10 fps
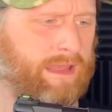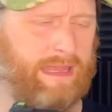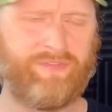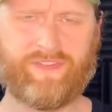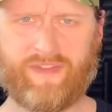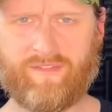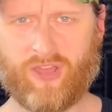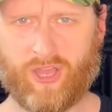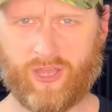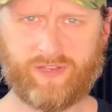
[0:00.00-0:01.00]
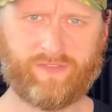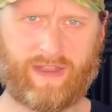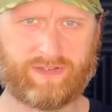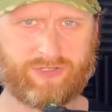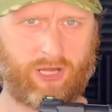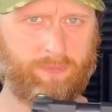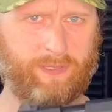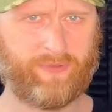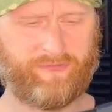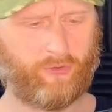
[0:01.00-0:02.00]
if you've never heard of Action Army
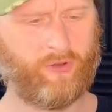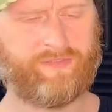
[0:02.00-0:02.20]
before,